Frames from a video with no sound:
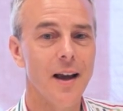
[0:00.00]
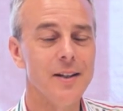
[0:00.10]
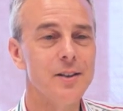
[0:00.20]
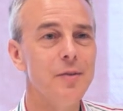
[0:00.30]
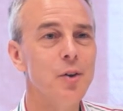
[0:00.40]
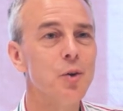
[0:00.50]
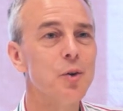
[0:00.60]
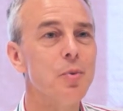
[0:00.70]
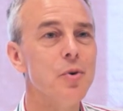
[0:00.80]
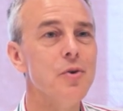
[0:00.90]
difficult
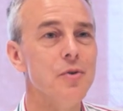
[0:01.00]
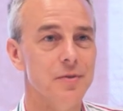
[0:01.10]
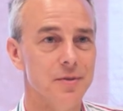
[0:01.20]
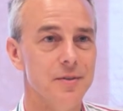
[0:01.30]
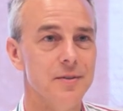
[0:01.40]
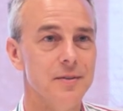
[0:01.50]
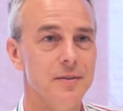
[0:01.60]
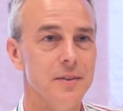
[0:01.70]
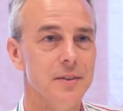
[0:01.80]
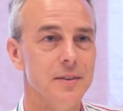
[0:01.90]
to prove.
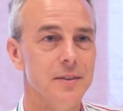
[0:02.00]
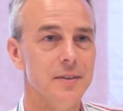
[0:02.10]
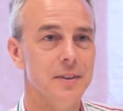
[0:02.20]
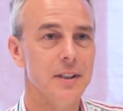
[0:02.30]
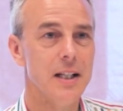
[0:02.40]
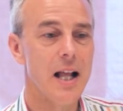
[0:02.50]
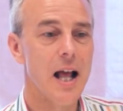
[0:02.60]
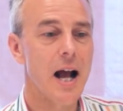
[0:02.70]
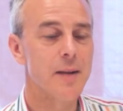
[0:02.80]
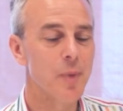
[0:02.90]

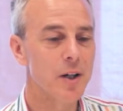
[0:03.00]
And